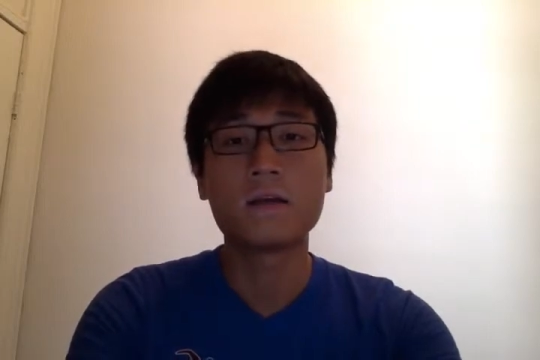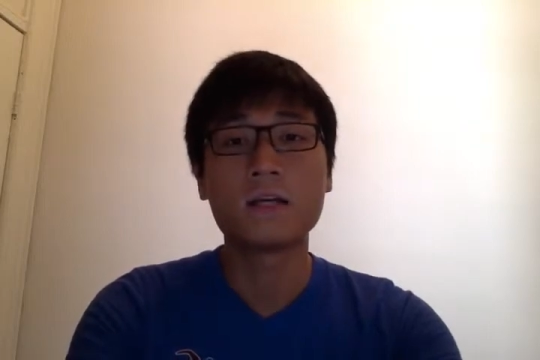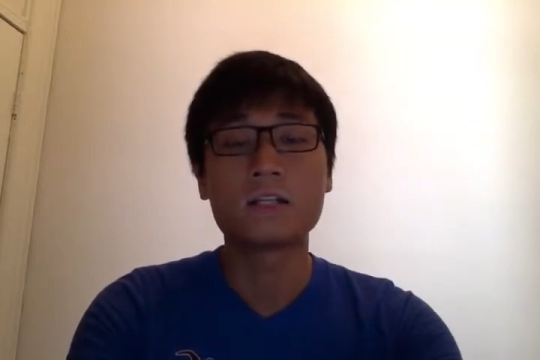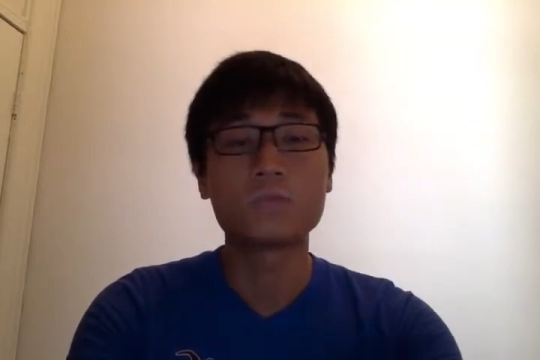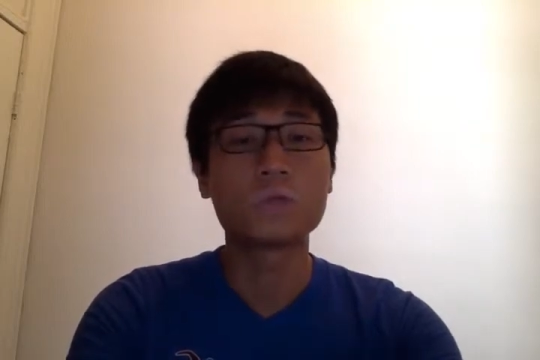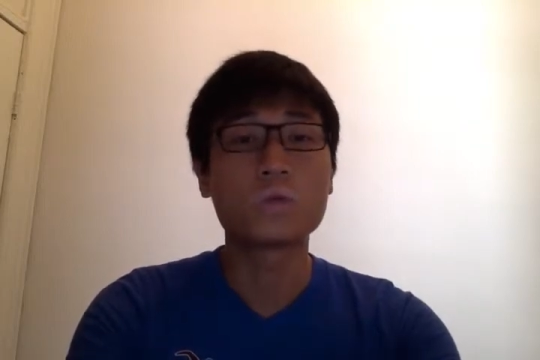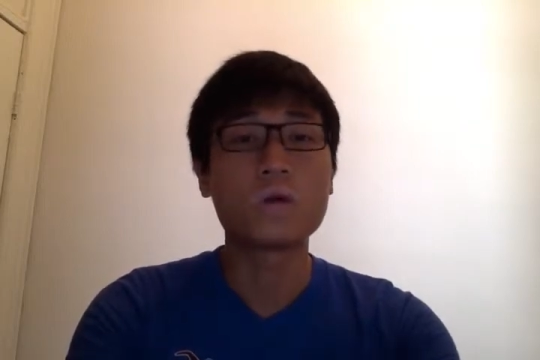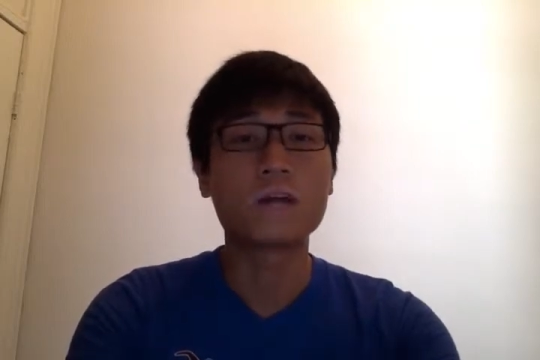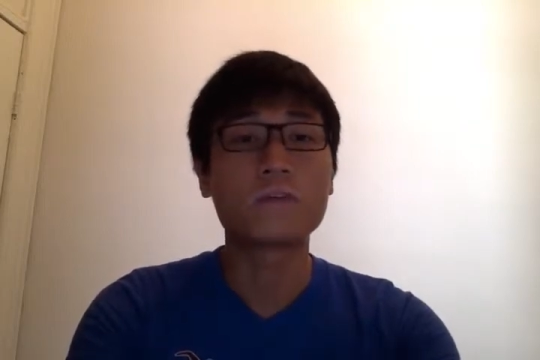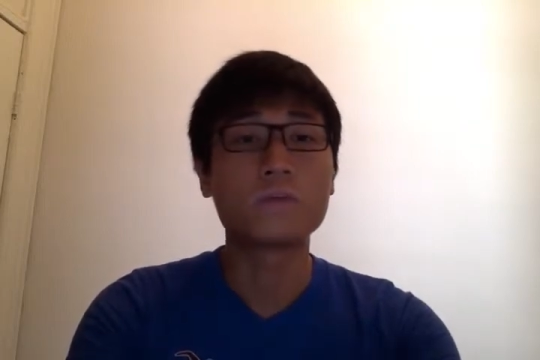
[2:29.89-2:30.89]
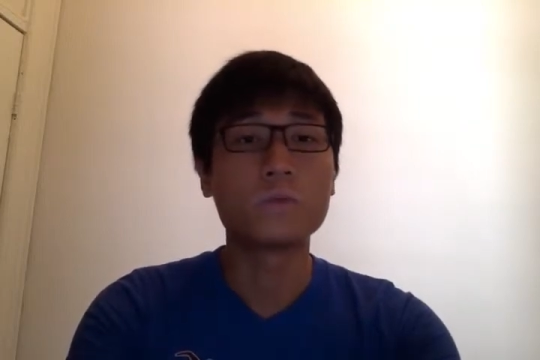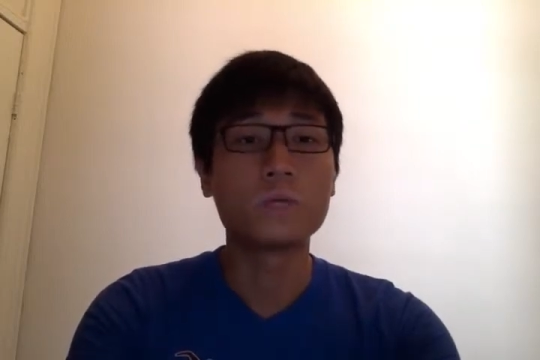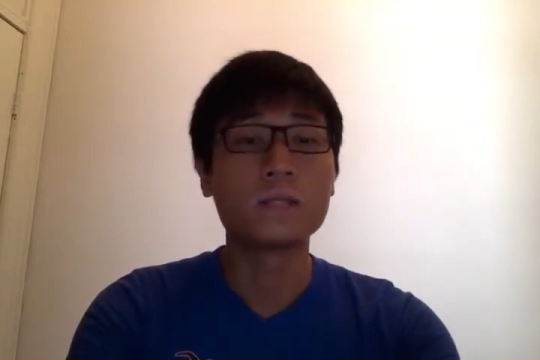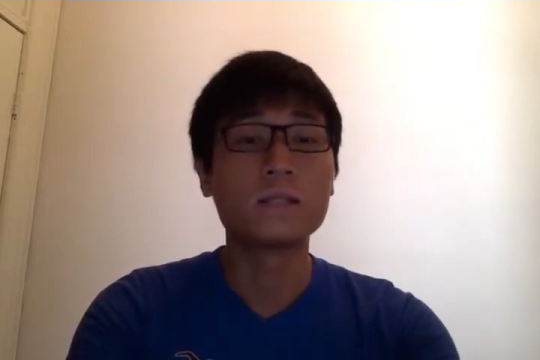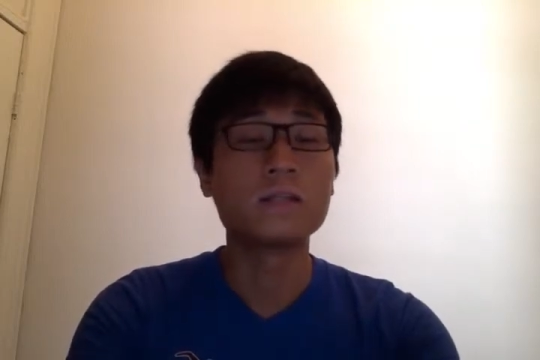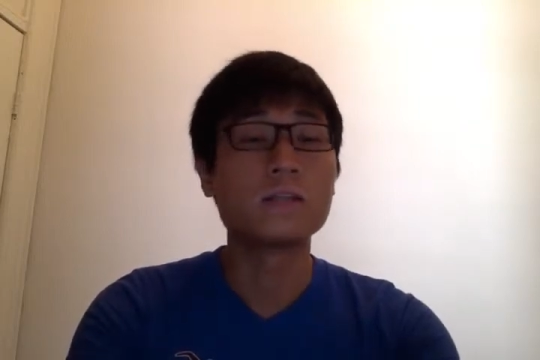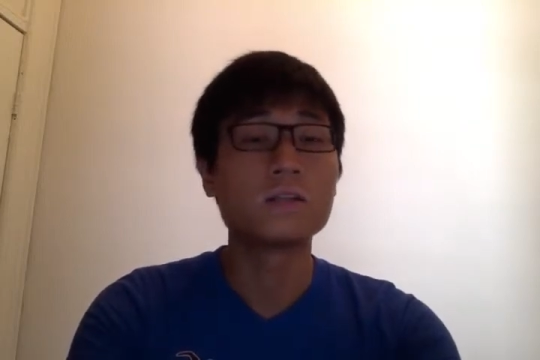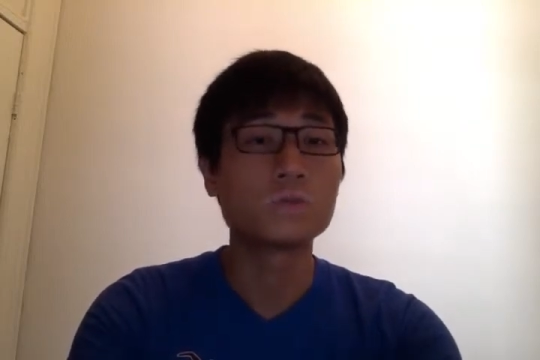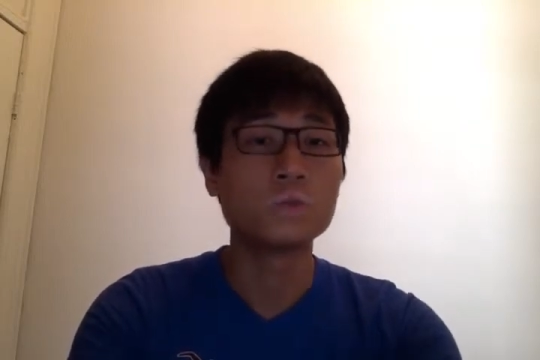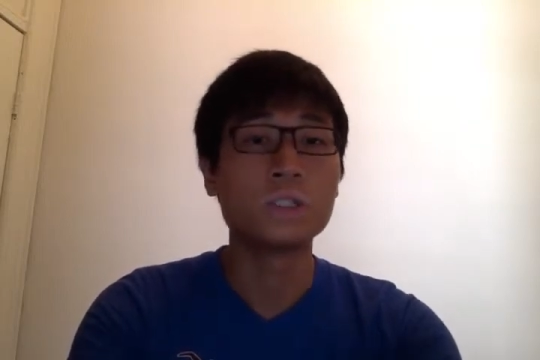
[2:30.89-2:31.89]
is required for win
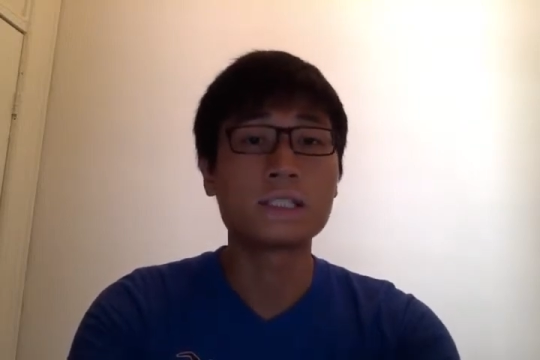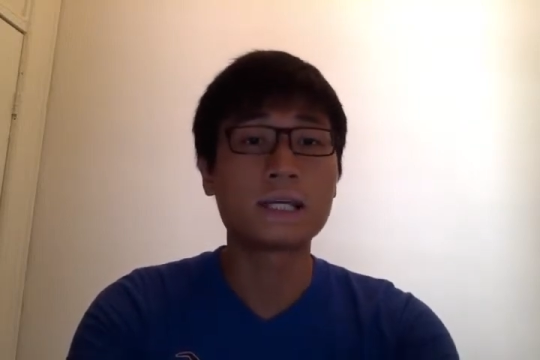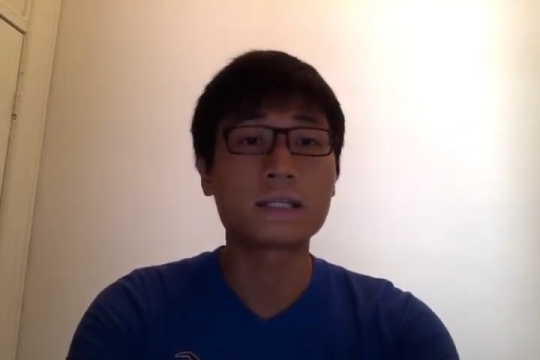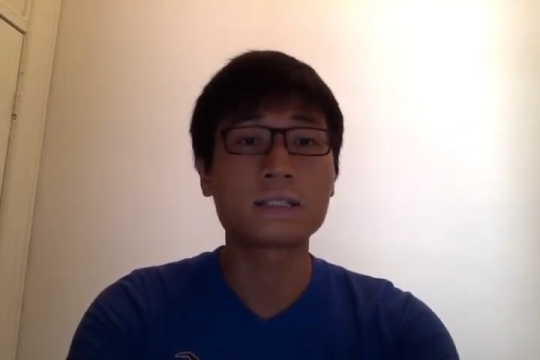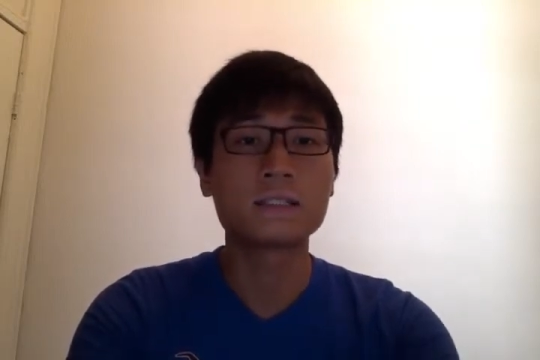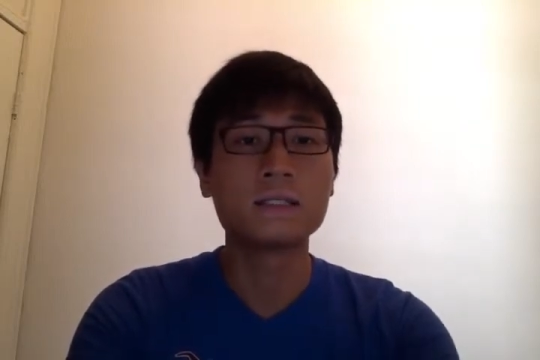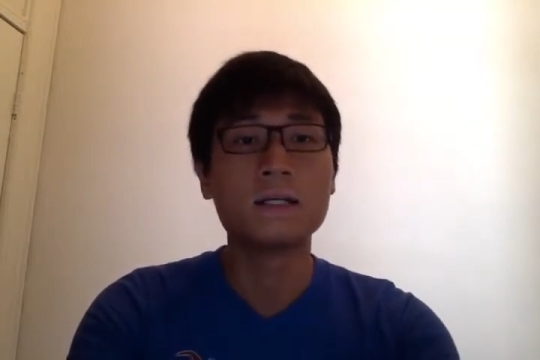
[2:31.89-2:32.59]
3 sets.